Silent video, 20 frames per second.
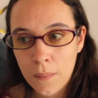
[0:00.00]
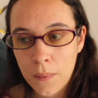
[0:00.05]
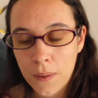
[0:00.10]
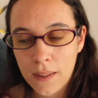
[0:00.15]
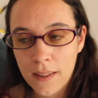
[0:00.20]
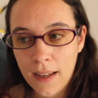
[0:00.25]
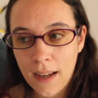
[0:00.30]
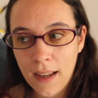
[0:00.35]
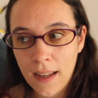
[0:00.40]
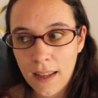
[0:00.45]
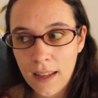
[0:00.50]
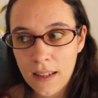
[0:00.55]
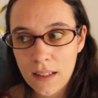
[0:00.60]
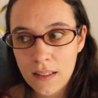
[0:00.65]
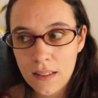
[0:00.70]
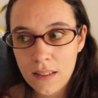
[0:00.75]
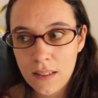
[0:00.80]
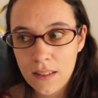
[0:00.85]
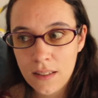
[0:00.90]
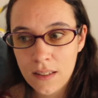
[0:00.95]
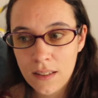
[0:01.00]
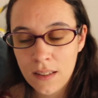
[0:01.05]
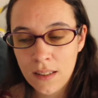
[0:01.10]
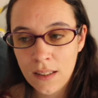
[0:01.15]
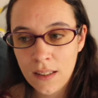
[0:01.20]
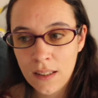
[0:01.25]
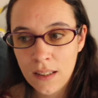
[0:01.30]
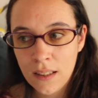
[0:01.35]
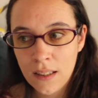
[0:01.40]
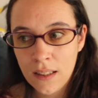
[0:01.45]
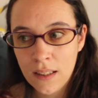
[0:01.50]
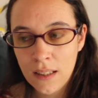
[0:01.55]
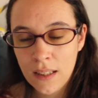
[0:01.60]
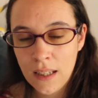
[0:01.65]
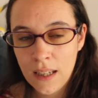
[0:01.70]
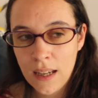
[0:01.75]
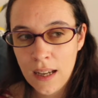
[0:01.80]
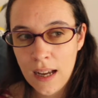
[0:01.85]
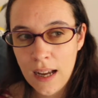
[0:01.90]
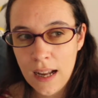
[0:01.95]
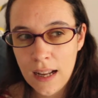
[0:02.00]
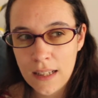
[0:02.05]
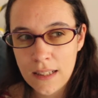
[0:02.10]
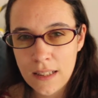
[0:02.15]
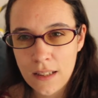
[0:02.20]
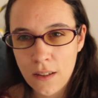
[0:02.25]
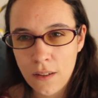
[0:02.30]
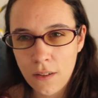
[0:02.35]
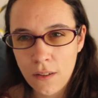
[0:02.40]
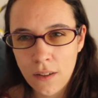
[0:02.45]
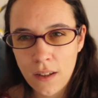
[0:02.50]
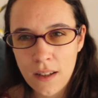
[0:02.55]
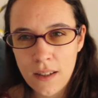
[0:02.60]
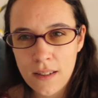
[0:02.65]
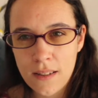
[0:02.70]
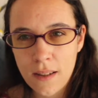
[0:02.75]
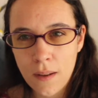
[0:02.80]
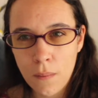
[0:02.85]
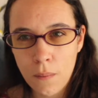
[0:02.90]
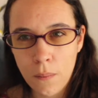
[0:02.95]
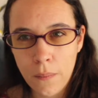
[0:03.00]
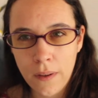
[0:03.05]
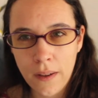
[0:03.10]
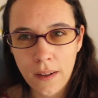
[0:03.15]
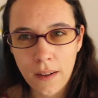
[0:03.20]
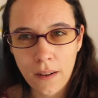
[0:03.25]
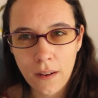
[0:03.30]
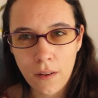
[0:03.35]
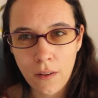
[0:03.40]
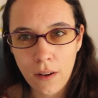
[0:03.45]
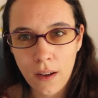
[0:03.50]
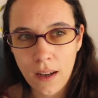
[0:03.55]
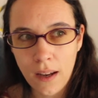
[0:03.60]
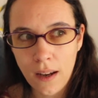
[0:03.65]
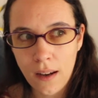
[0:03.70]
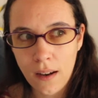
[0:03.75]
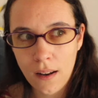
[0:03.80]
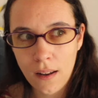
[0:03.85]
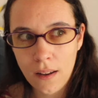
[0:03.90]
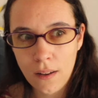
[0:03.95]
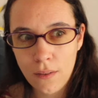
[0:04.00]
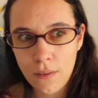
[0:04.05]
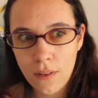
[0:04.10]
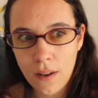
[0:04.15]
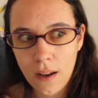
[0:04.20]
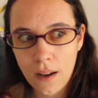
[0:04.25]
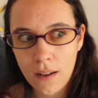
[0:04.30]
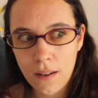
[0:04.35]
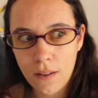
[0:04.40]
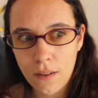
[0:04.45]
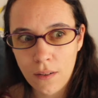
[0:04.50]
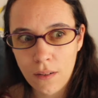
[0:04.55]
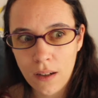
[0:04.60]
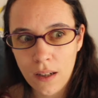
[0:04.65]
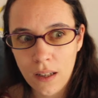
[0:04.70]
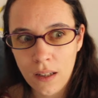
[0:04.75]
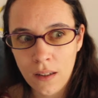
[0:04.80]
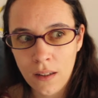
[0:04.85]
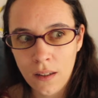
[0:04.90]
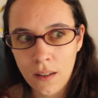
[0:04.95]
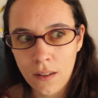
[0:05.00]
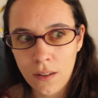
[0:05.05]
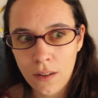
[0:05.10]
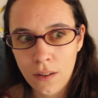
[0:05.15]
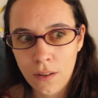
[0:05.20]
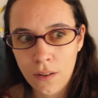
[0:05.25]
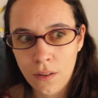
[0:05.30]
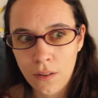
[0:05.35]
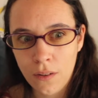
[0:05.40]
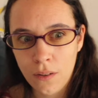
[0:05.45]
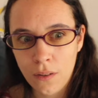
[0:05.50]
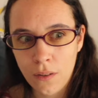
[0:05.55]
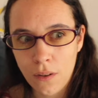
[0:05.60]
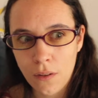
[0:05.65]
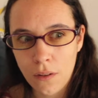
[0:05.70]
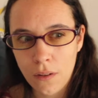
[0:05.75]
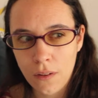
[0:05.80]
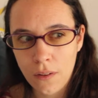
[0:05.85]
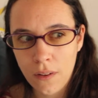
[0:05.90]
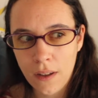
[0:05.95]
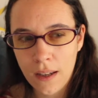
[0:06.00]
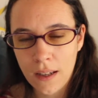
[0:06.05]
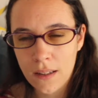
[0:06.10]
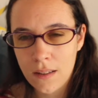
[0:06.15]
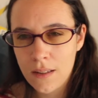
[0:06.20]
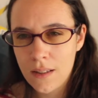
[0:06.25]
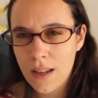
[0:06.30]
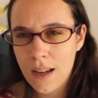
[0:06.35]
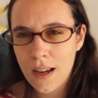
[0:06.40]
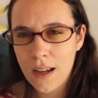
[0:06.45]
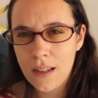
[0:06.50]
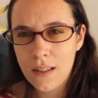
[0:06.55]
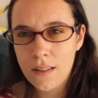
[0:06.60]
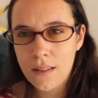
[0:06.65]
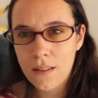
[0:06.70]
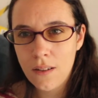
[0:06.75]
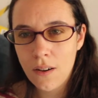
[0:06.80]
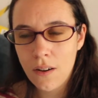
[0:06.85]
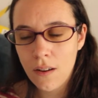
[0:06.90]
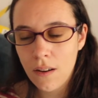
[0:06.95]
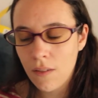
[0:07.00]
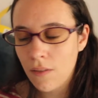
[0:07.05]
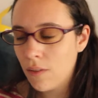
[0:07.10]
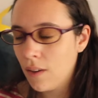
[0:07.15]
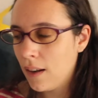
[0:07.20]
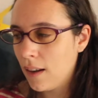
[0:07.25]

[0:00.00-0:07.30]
But I guess as long as I'm being creative, I don't really need to do all the exercise, sort of.